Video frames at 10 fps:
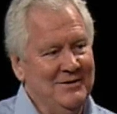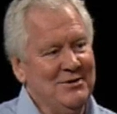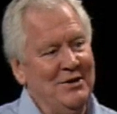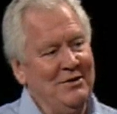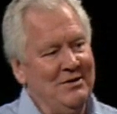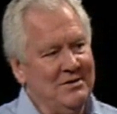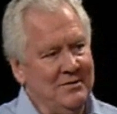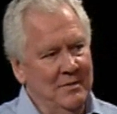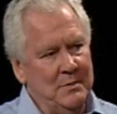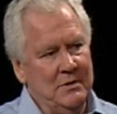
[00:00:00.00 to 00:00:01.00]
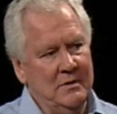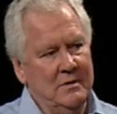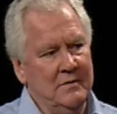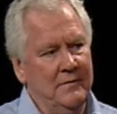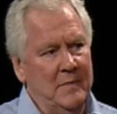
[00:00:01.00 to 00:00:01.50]
So the
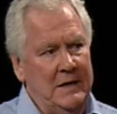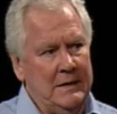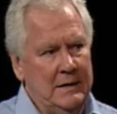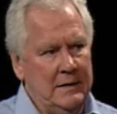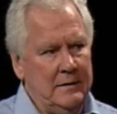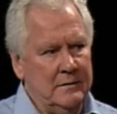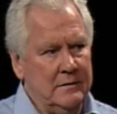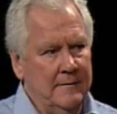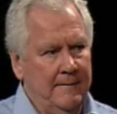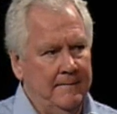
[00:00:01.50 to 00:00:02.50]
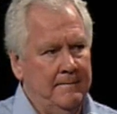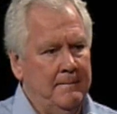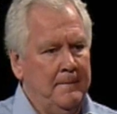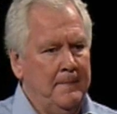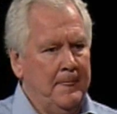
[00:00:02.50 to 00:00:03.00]
descriptions of many things
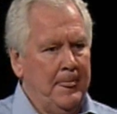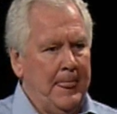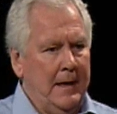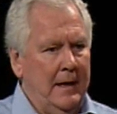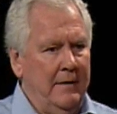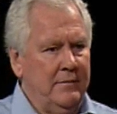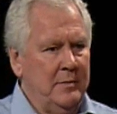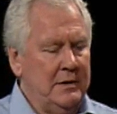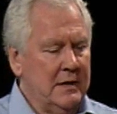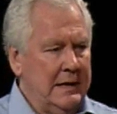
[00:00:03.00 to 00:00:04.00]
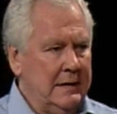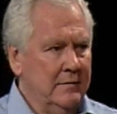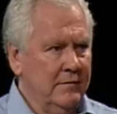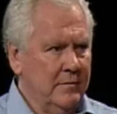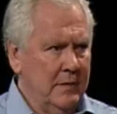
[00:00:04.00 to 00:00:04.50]
have to be
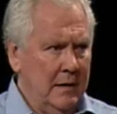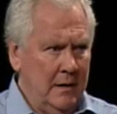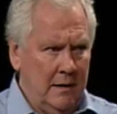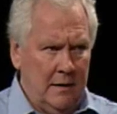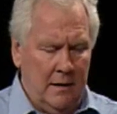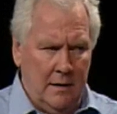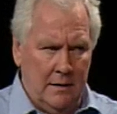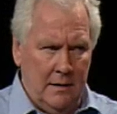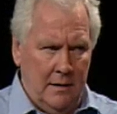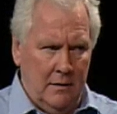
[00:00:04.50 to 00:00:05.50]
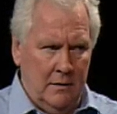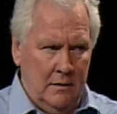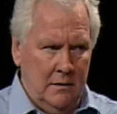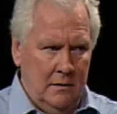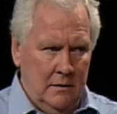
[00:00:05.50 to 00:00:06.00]
taken from how they are now,
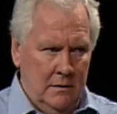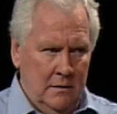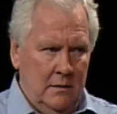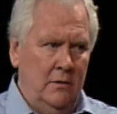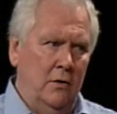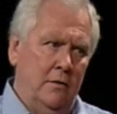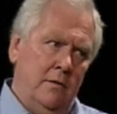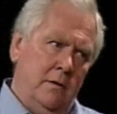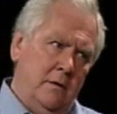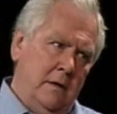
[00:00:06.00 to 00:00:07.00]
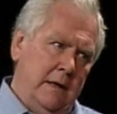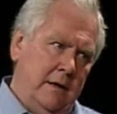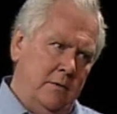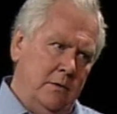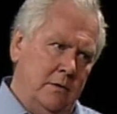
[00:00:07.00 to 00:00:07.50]
not how
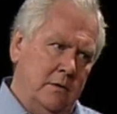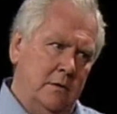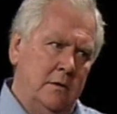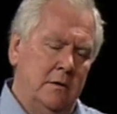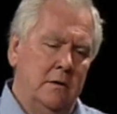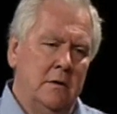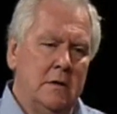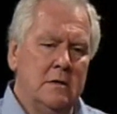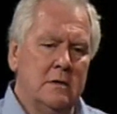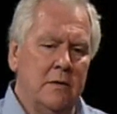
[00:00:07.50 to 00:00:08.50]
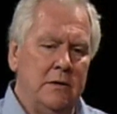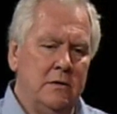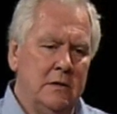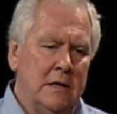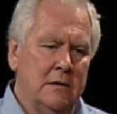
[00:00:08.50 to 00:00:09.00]
they were. So in
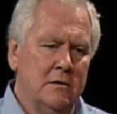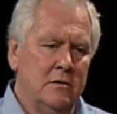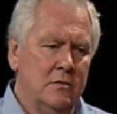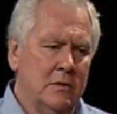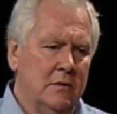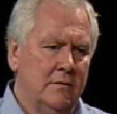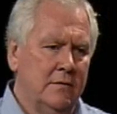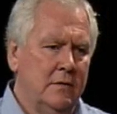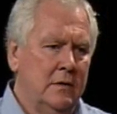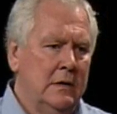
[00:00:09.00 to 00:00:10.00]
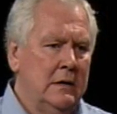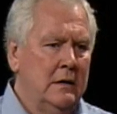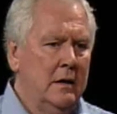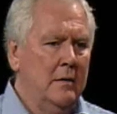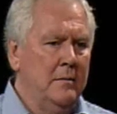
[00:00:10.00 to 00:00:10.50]
2012,
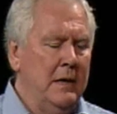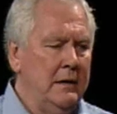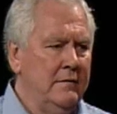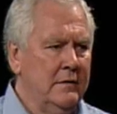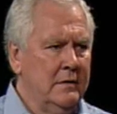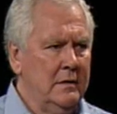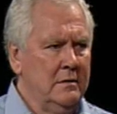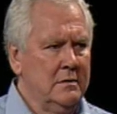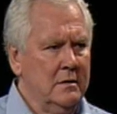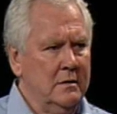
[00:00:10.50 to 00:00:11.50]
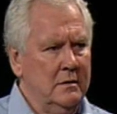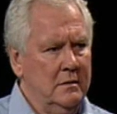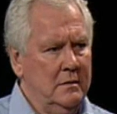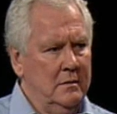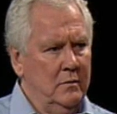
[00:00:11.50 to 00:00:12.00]
many of the things that
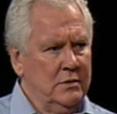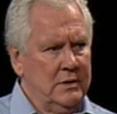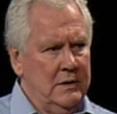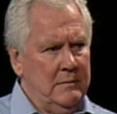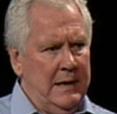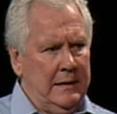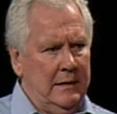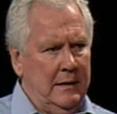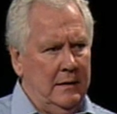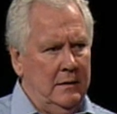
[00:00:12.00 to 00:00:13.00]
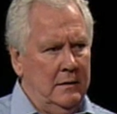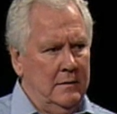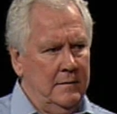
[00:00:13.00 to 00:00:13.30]
were seen back then,